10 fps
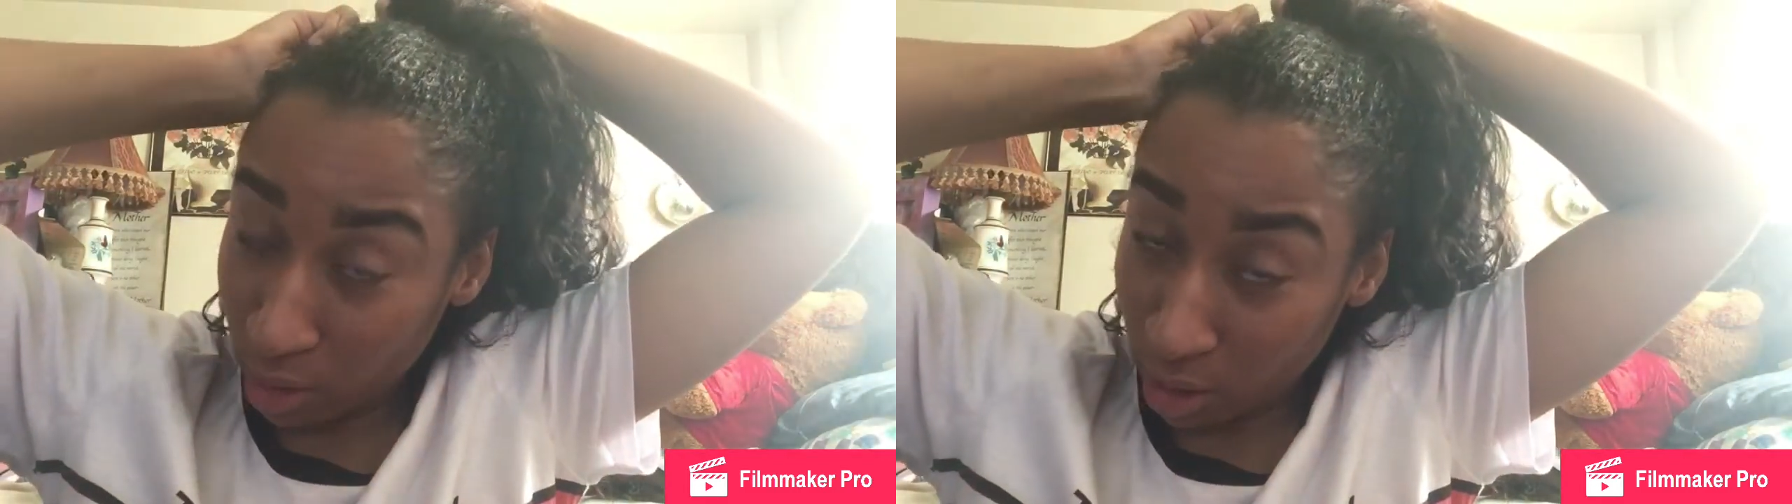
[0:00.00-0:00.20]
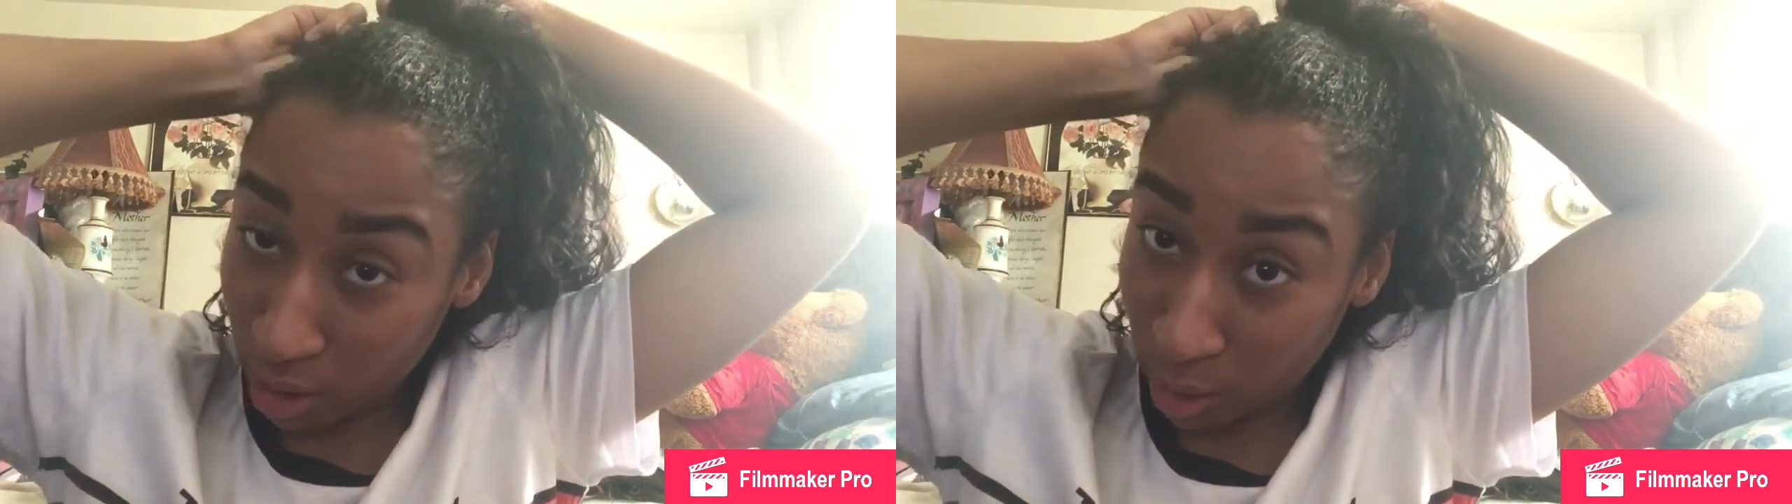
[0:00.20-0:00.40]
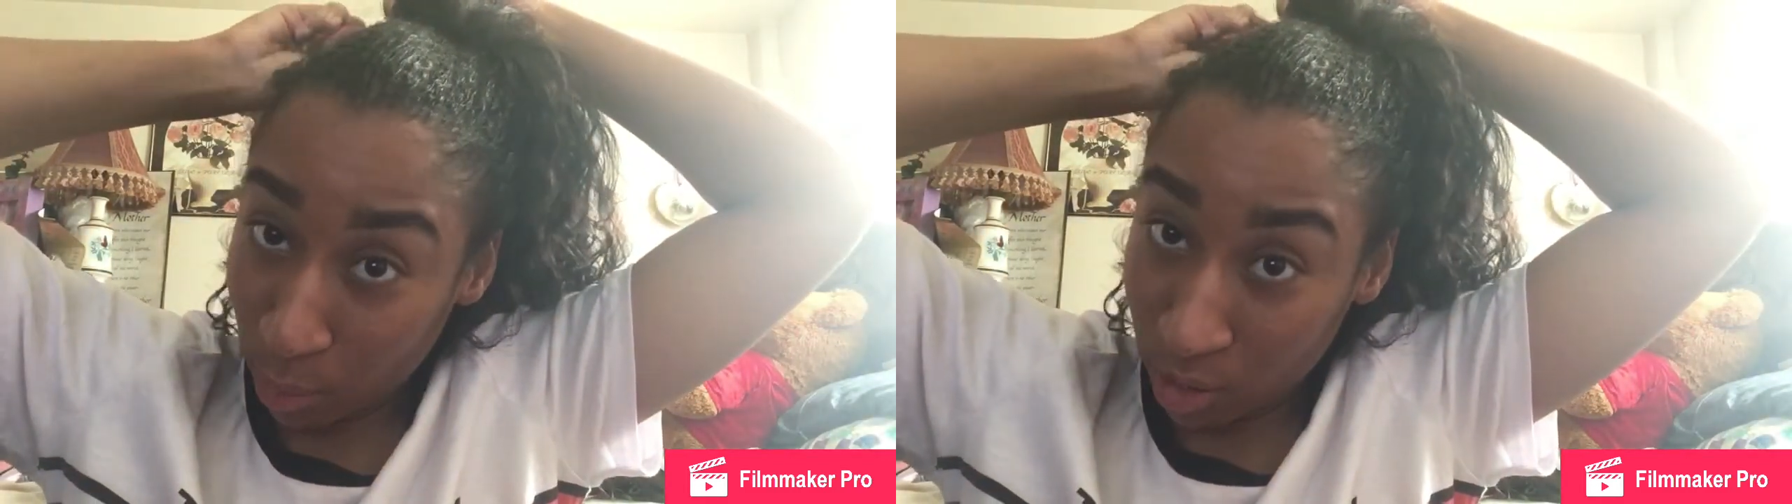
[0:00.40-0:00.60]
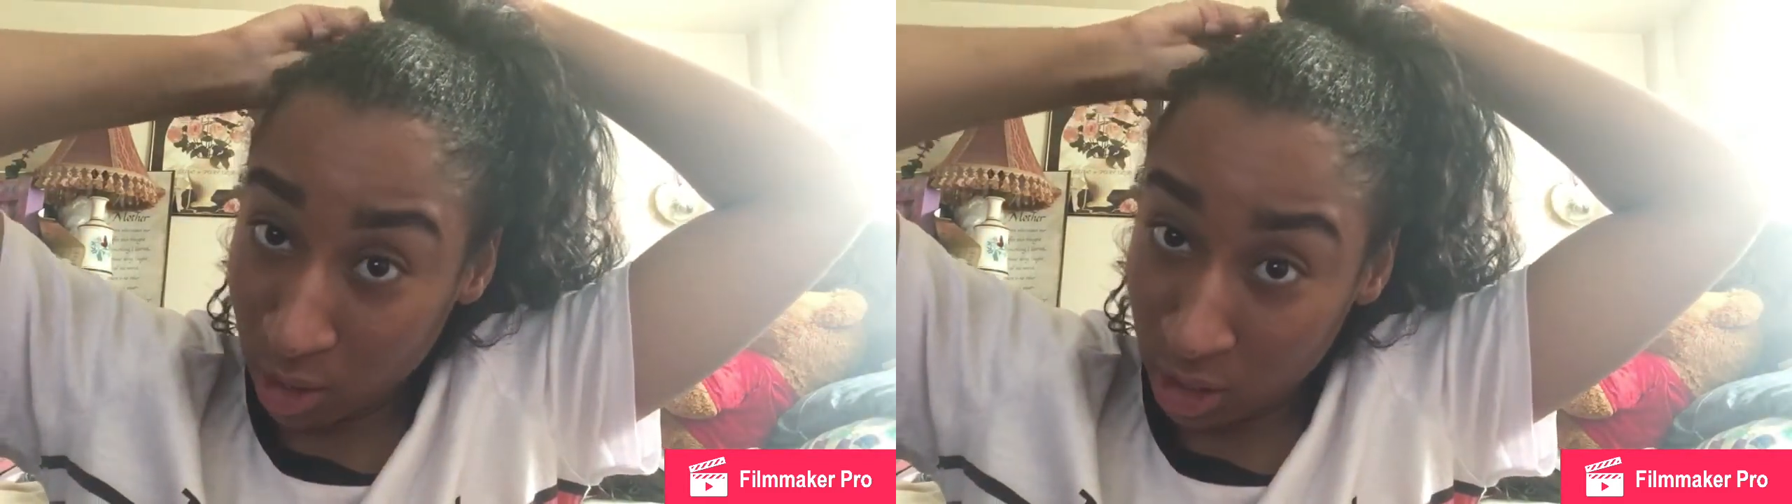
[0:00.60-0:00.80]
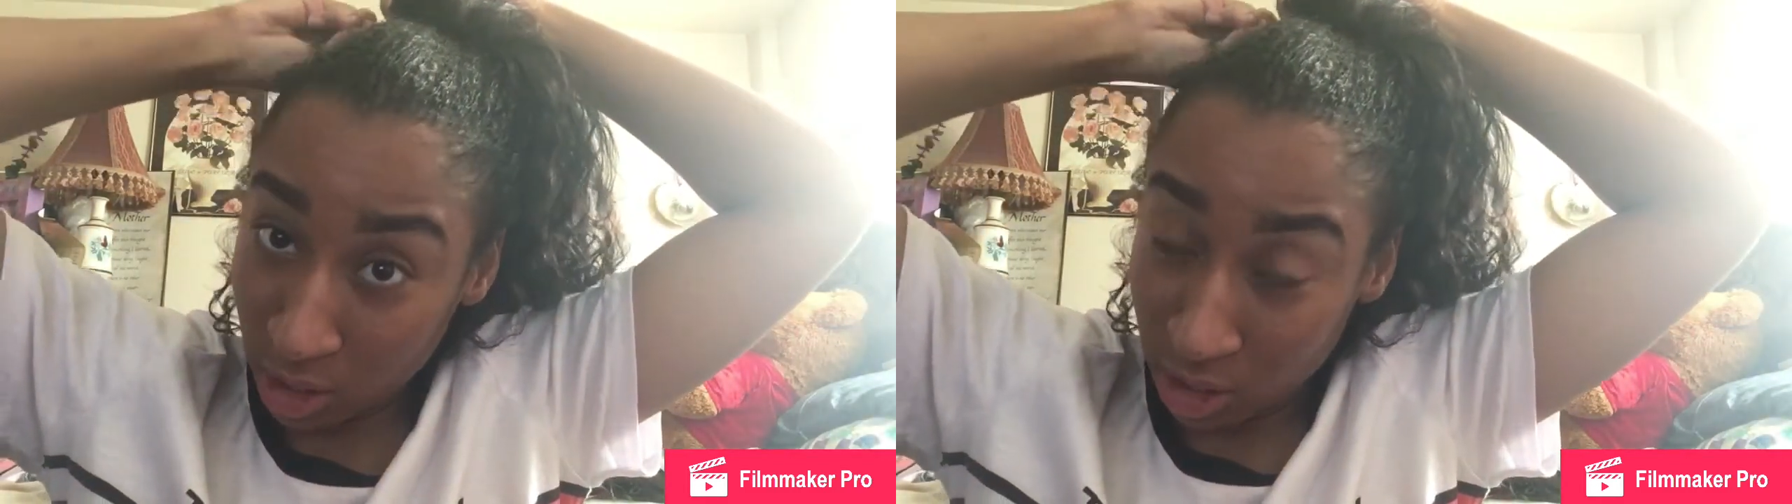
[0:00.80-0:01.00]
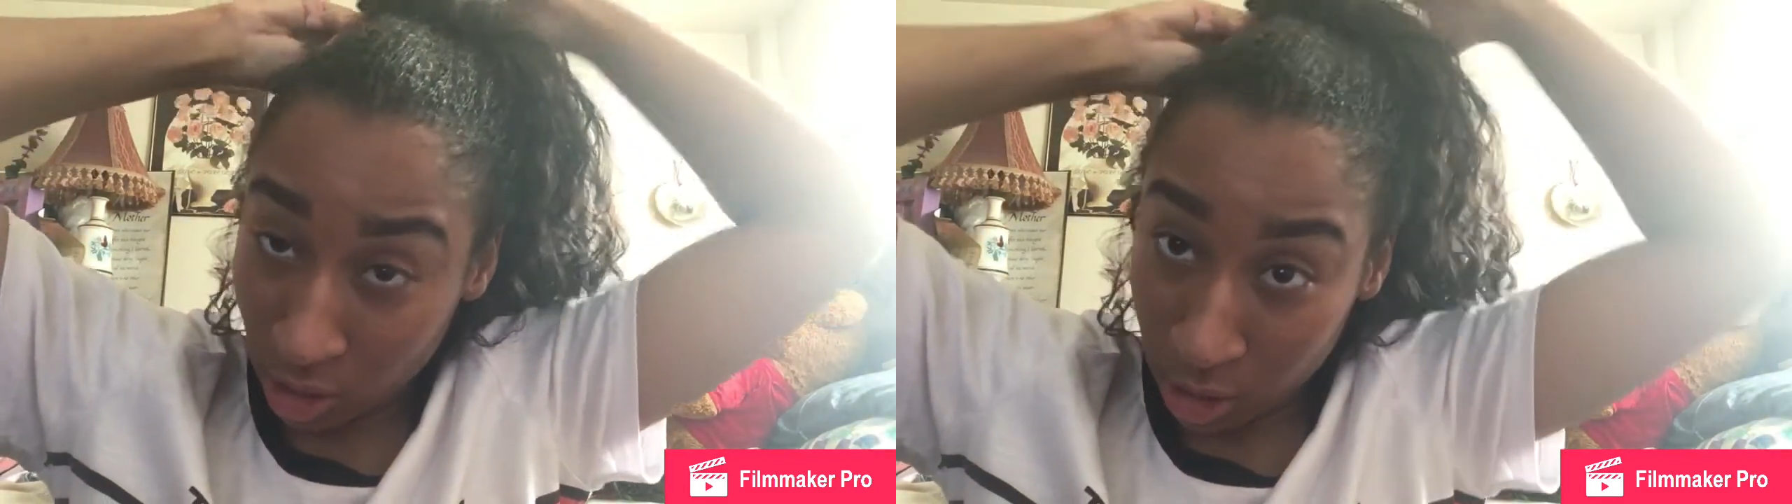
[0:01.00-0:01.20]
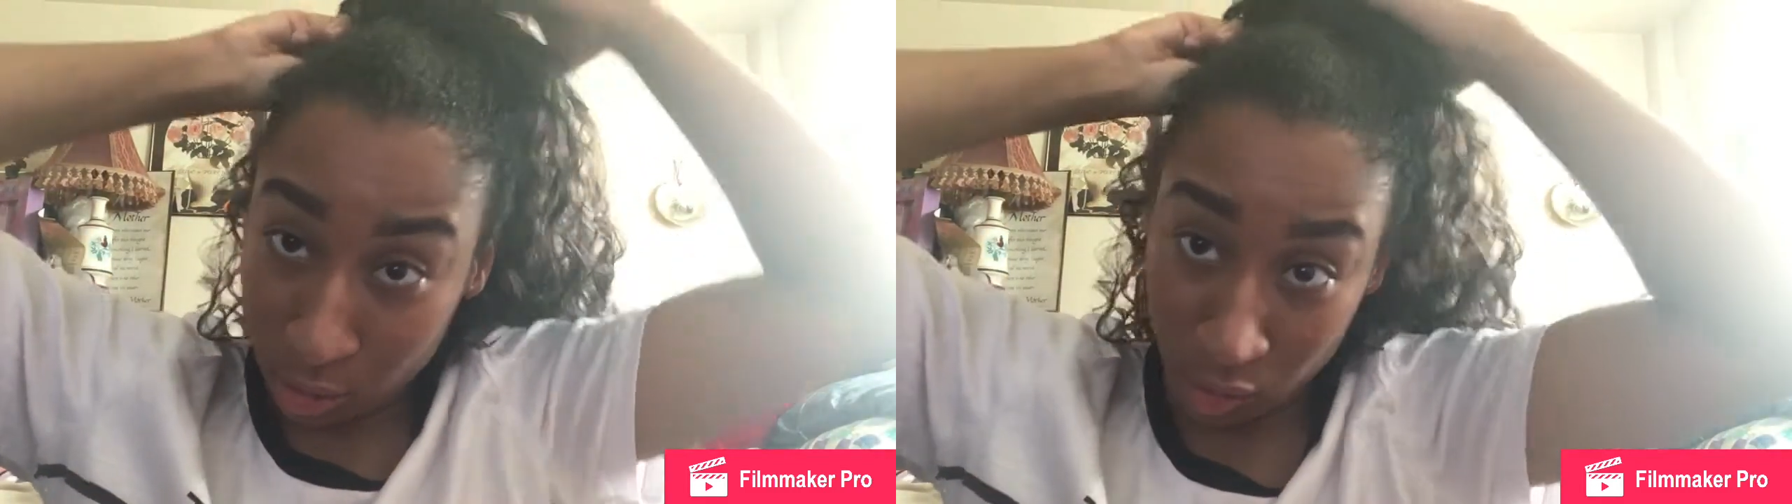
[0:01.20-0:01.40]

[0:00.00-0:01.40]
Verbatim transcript: camera because of the sun's